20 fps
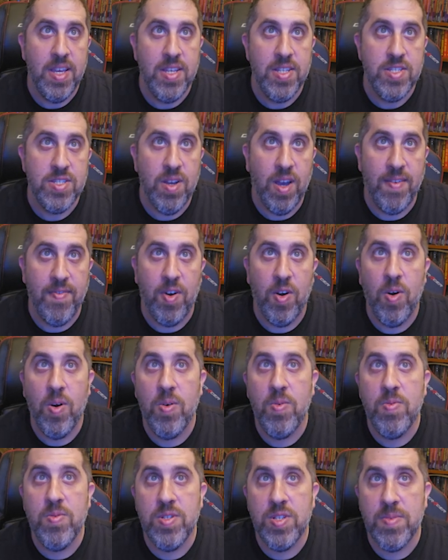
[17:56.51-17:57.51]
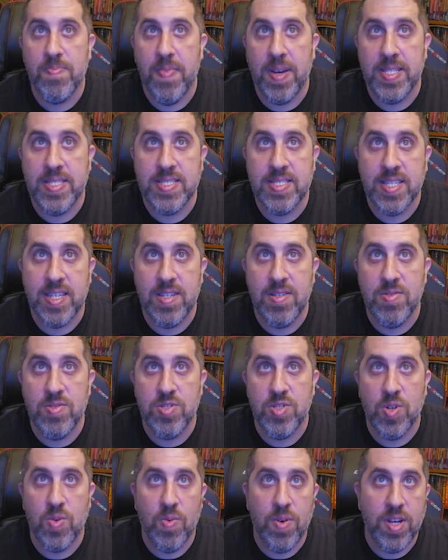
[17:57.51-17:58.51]
So I've honed my skills
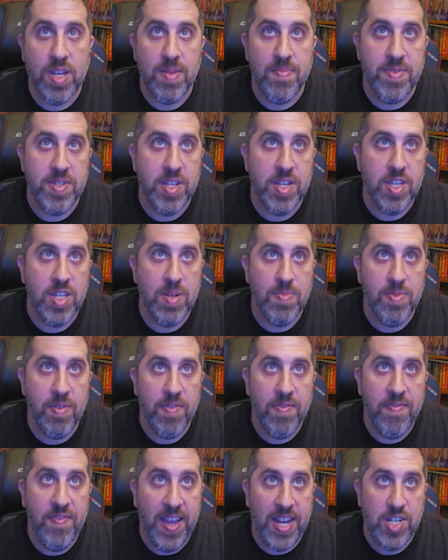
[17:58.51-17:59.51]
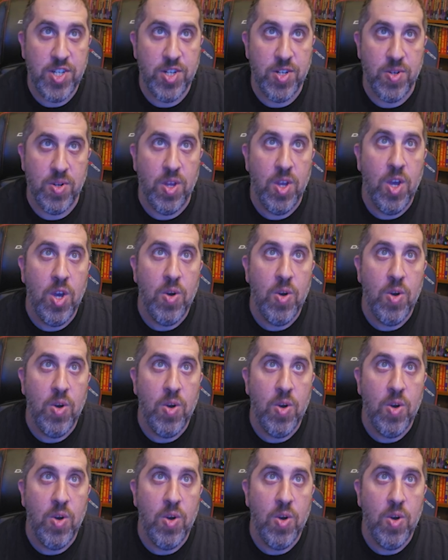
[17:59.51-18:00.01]
to work in a particular profession.